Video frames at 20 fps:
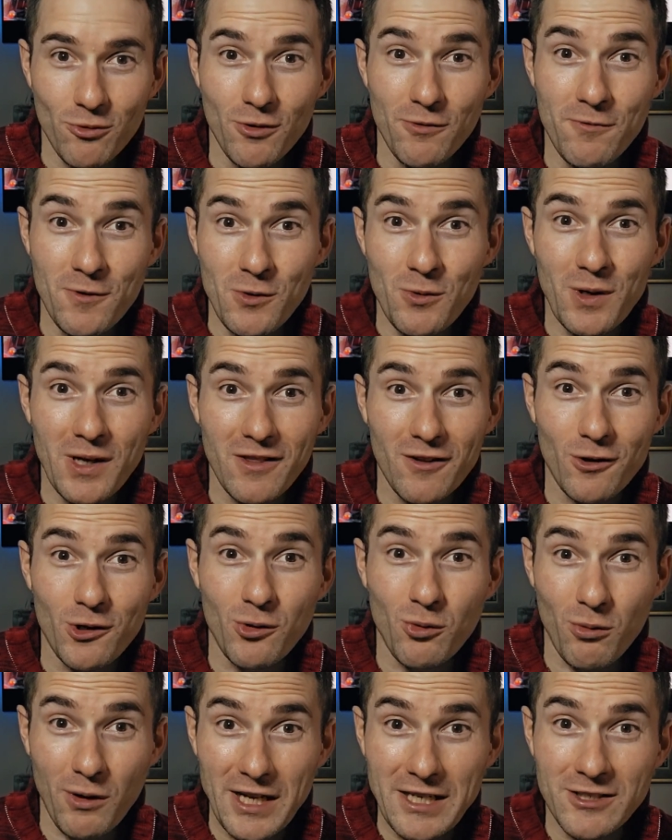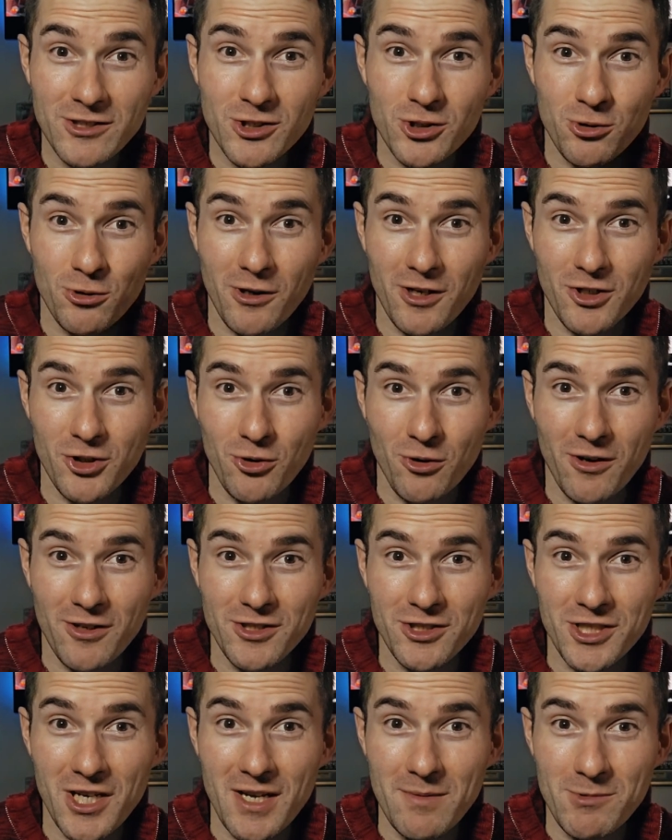reviewing the grain
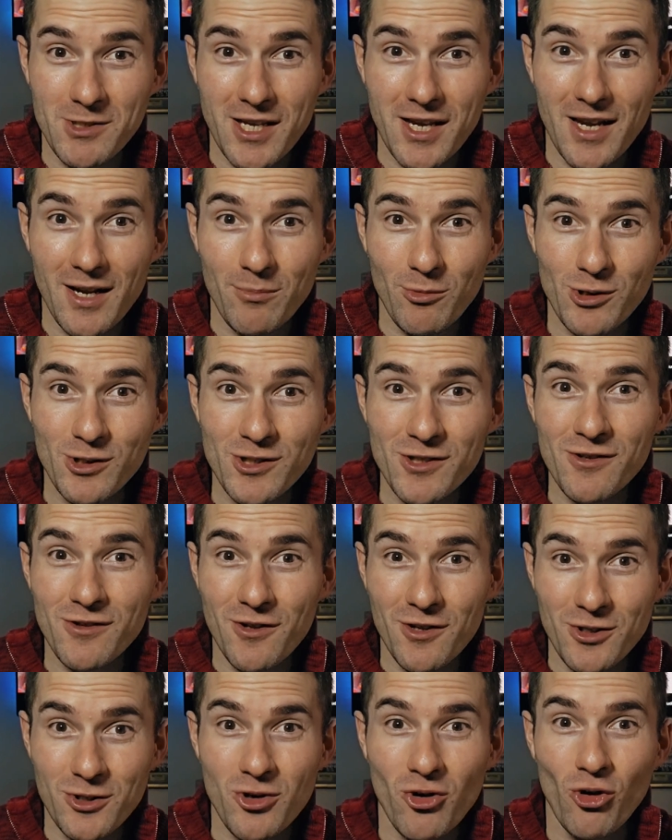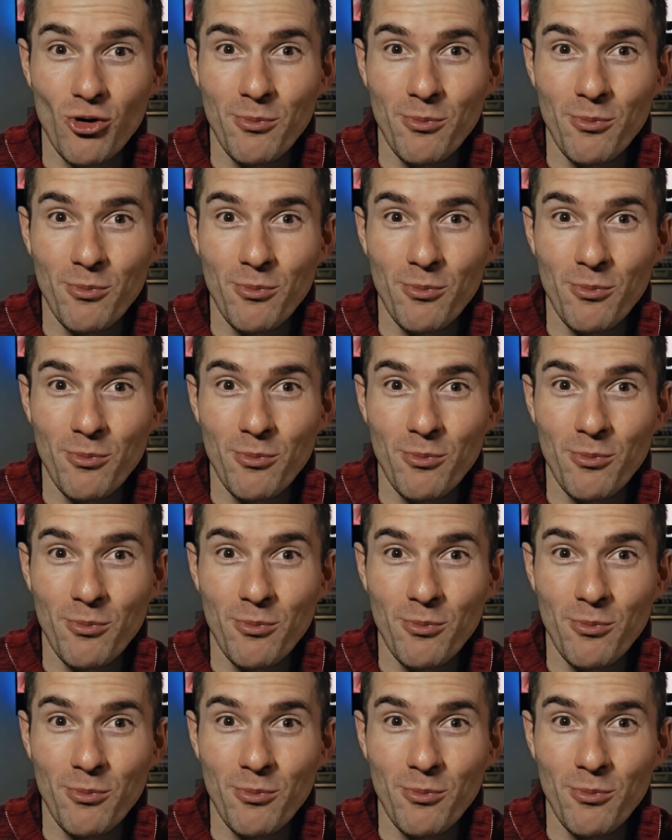structure on James Cameron's The